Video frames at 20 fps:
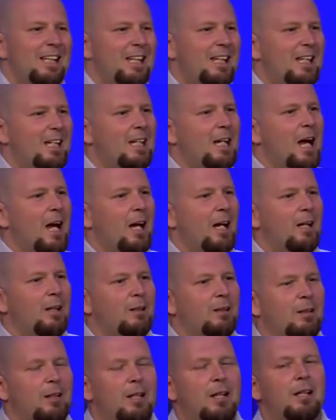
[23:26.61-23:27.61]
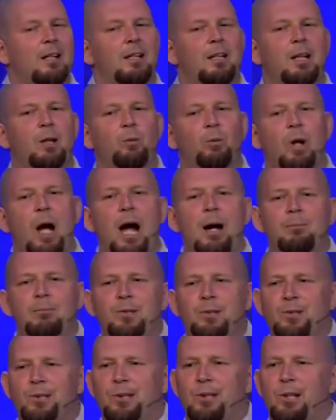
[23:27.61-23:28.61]
he, uh, he robbed
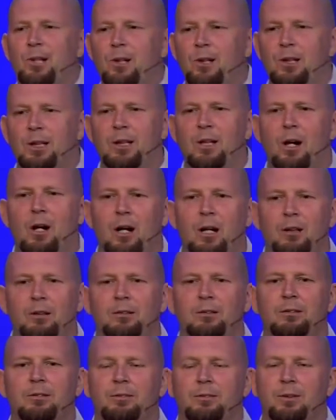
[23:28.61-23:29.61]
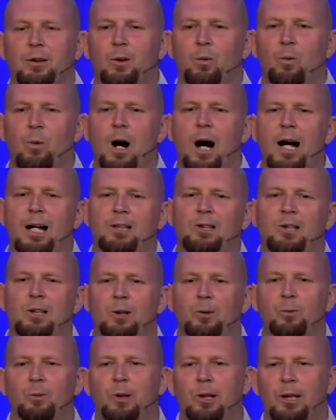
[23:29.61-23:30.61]
the security guard for a watch
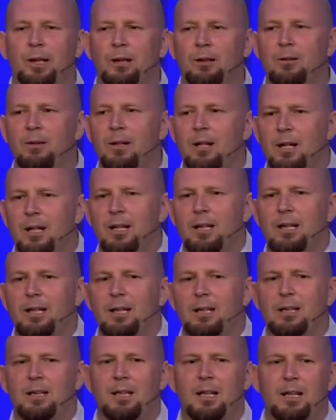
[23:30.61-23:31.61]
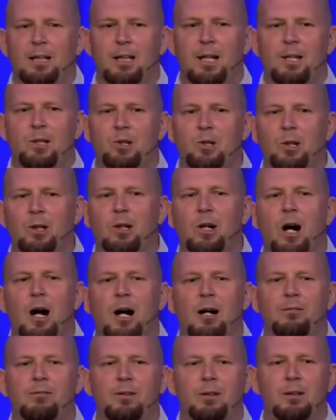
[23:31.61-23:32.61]
and a ring and, and, and took
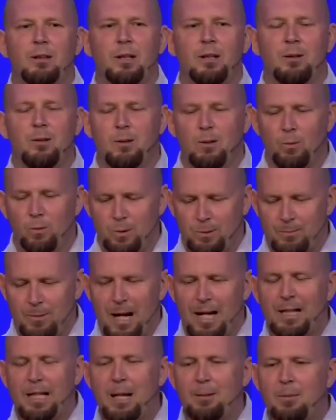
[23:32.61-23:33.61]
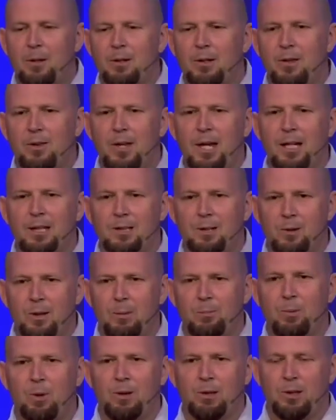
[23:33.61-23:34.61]
off. And, and it was my name on the thing, so
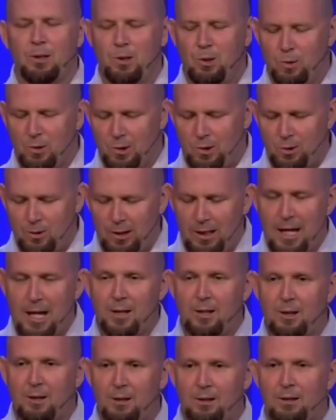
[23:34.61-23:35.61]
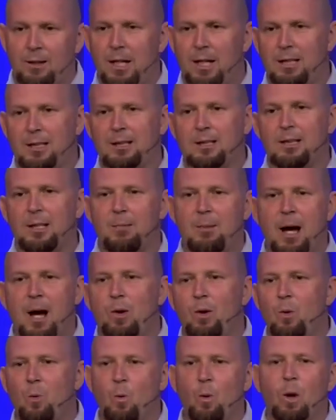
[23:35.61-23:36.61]
he put the two and two together, and, and
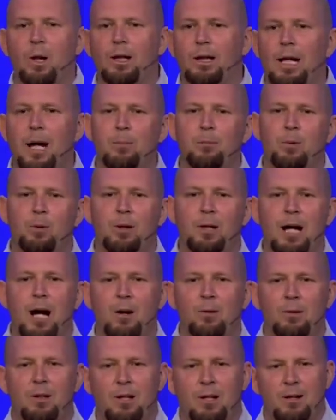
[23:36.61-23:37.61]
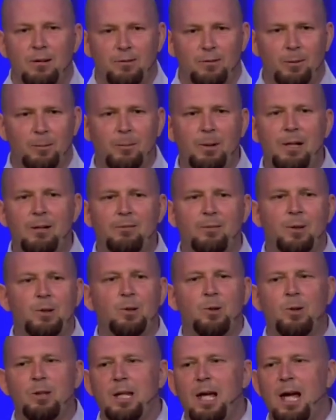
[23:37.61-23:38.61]
somehow the warrant got put out for me for
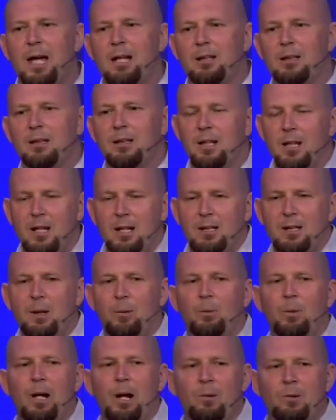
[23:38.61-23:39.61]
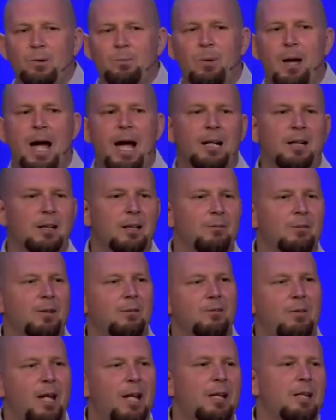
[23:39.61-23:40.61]
doing that. And then when I was back living
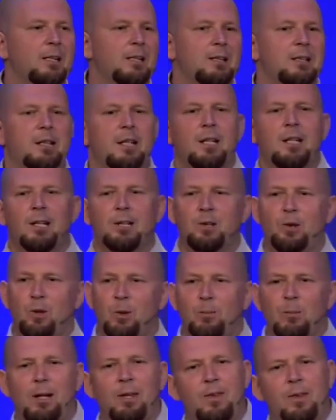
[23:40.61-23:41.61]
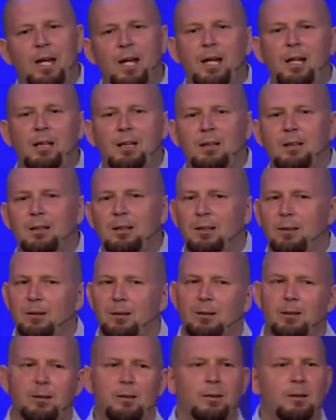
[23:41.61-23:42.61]
in Vegas, doing my thing.
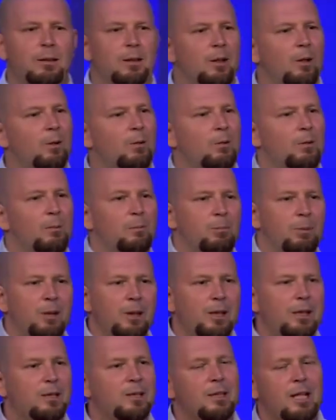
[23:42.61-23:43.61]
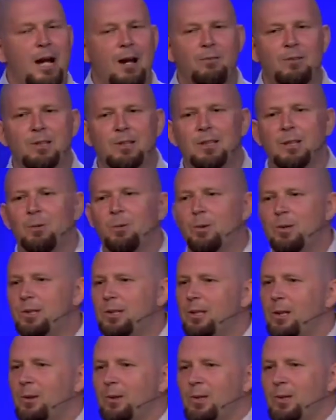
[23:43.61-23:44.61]
The, the you know police obviously were
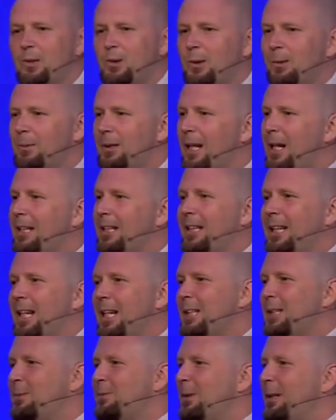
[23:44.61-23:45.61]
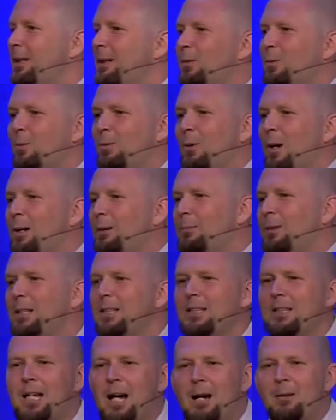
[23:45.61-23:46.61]
still discriminating against me and wanting me
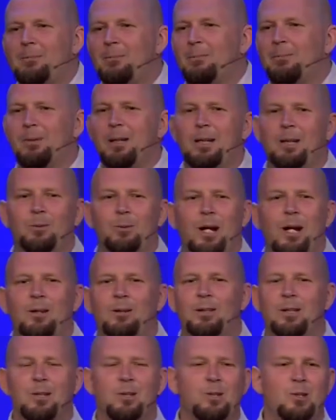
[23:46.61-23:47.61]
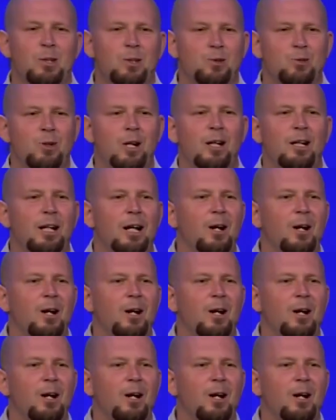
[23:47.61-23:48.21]
to stop being around the, the drug